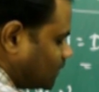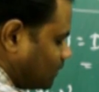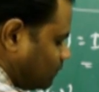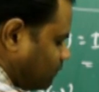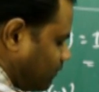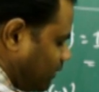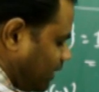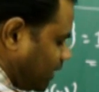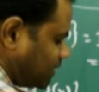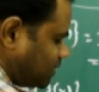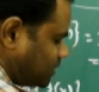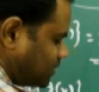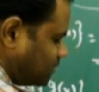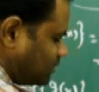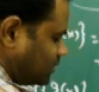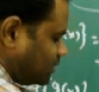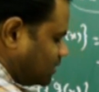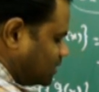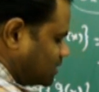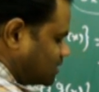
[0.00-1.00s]
fraction
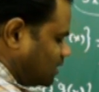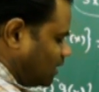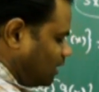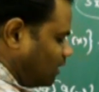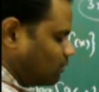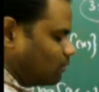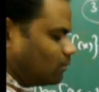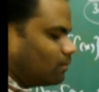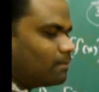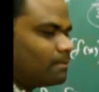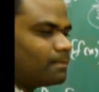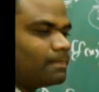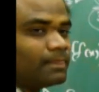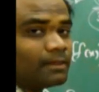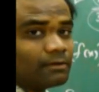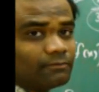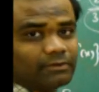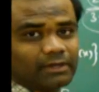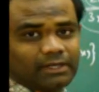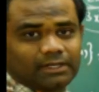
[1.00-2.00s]
is how
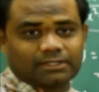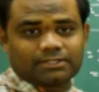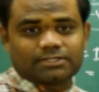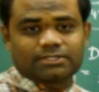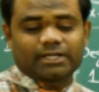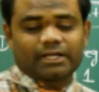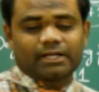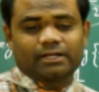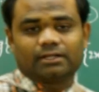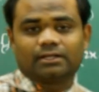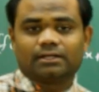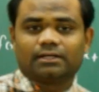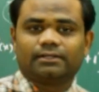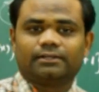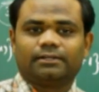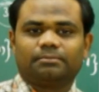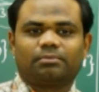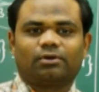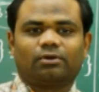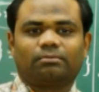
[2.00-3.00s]
we understand
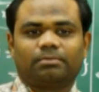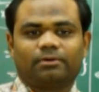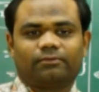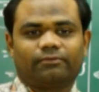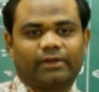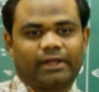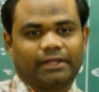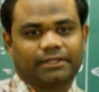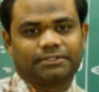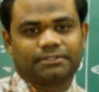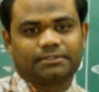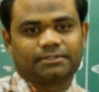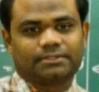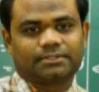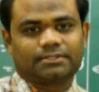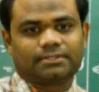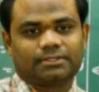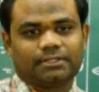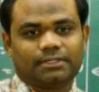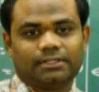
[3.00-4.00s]
the proper
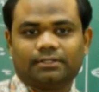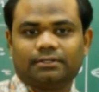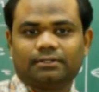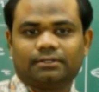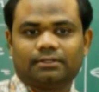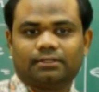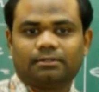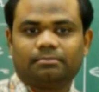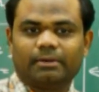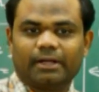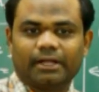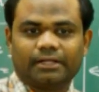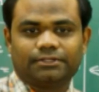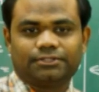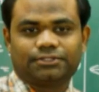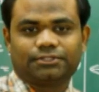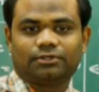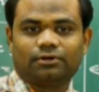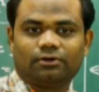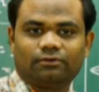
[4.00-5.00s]
fractions in the
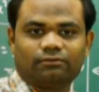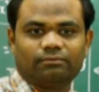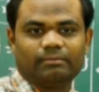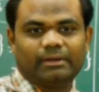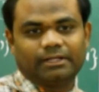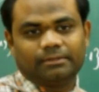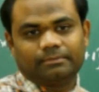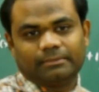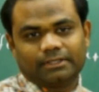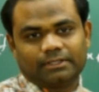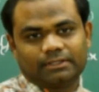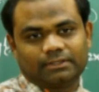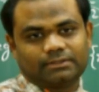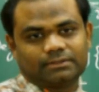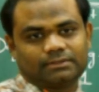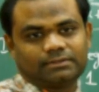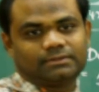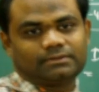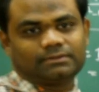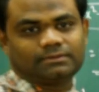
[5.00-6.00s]
branch of
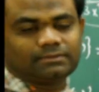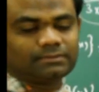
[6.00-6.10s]
mathematics.